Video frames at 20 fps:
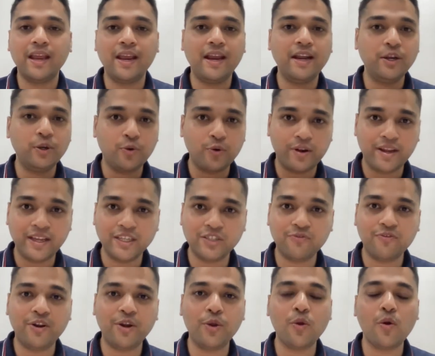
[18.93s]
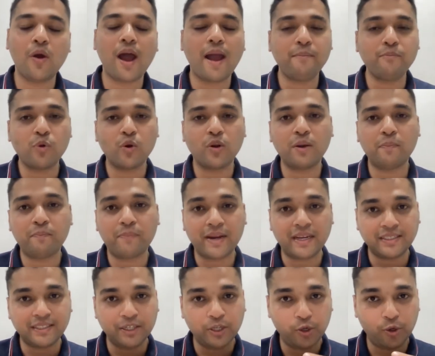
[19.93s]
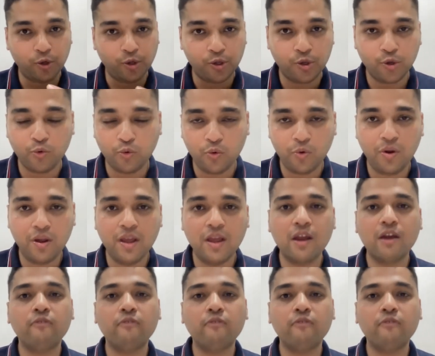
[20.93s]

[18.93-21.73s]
In today's video, I'm going to present to you